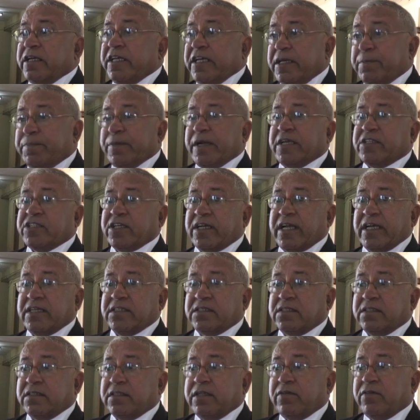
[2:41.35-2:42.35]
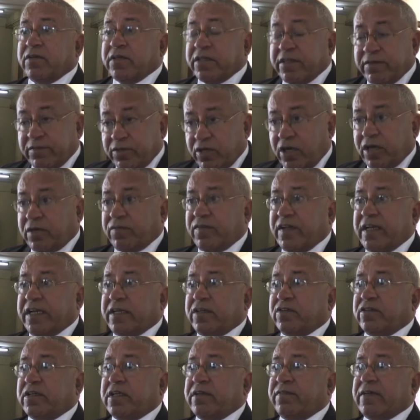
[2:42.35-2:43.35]
He pressurized. They were not
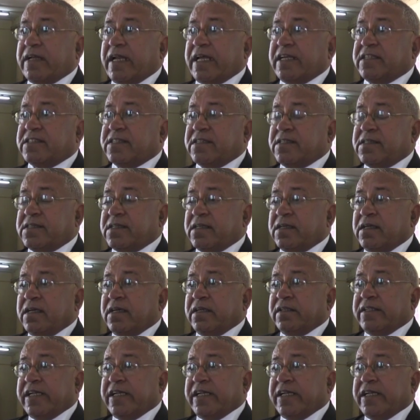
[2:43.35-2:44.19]
willing to give a license.